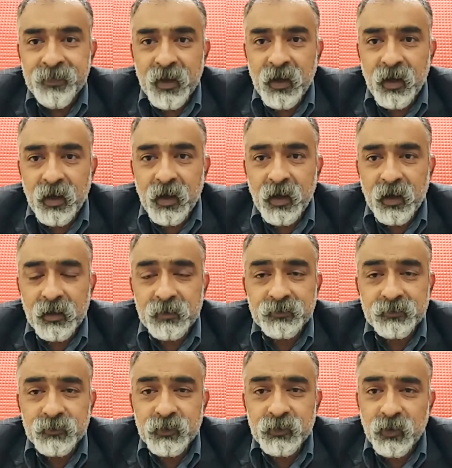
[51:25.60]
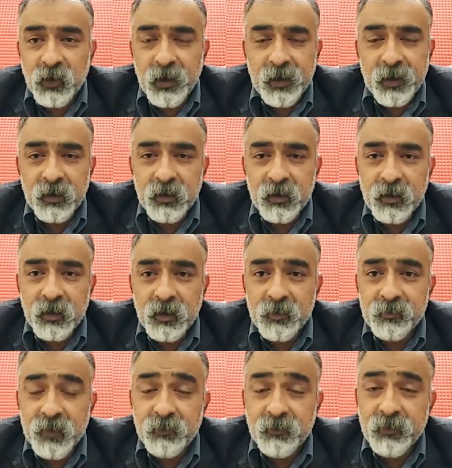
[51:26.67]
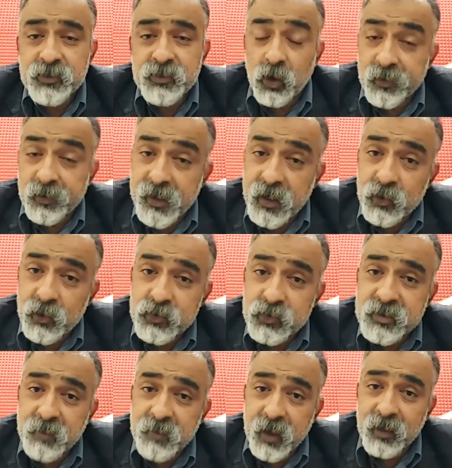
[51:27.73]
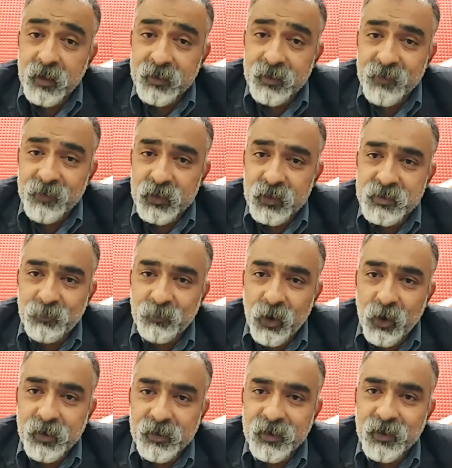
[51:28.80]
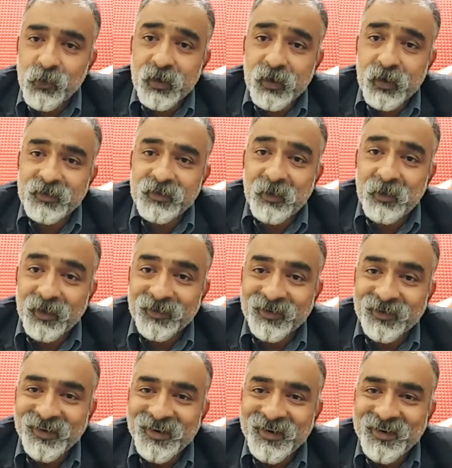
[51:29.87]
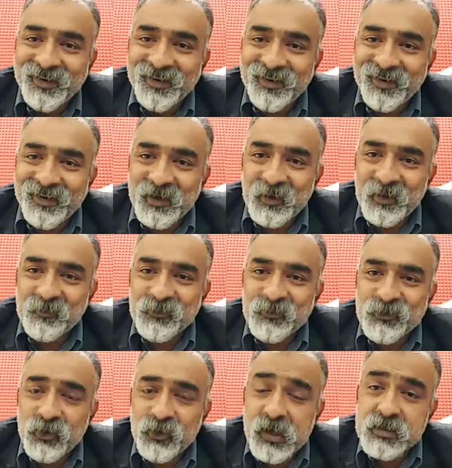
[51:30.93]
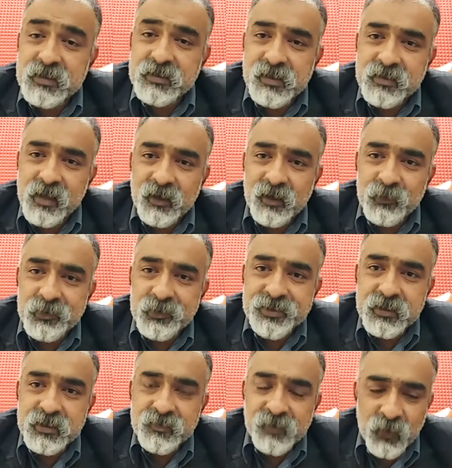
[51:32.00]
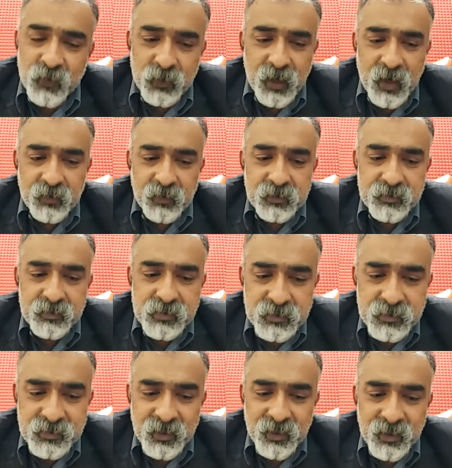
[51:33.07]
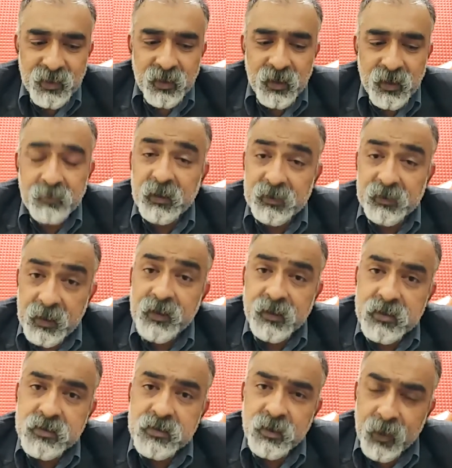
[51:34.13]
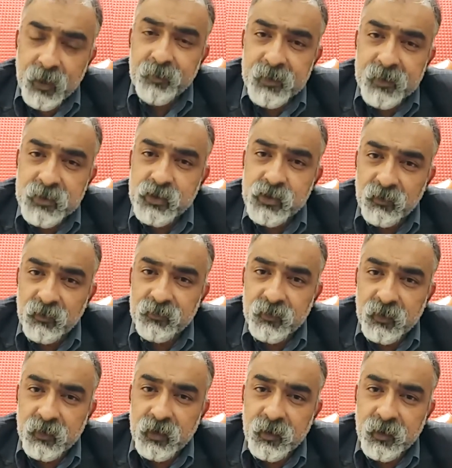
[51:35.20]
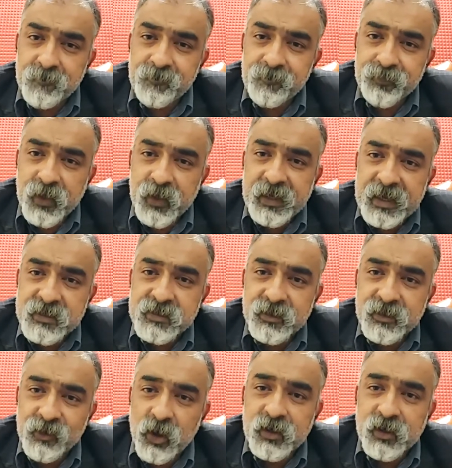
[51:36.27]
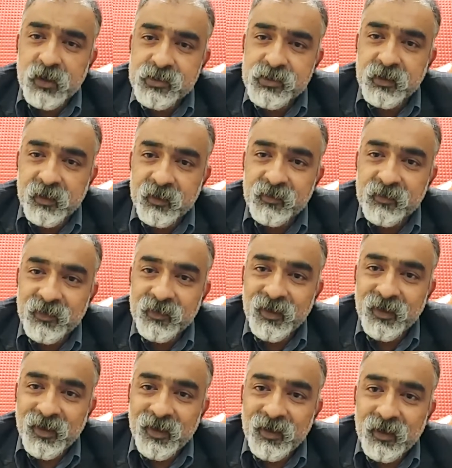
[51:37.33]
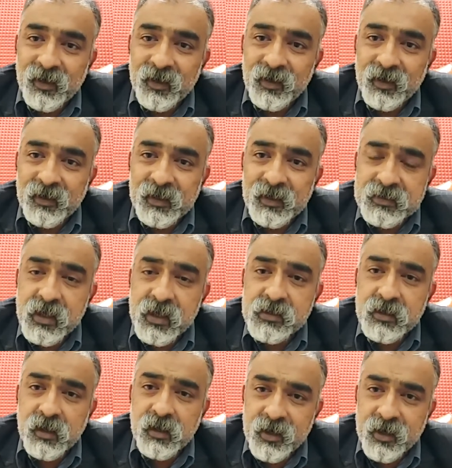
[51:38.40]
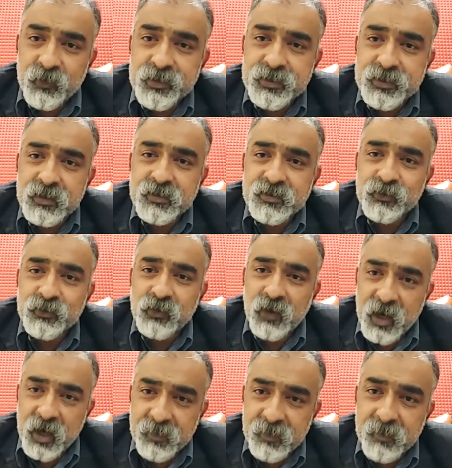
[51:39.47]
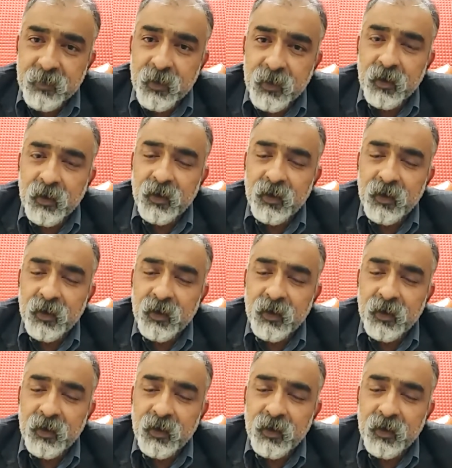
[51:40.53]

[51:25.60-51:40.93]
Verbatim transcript: Um, you know, and um, if it is already a losing battle, then what is the point in lowering the bar? Um, so yes, these are questions we don't have answers, uh, but that is the purpose of uh, the CASI Knowledge Series. Uh, let's ask the right questions to the right people.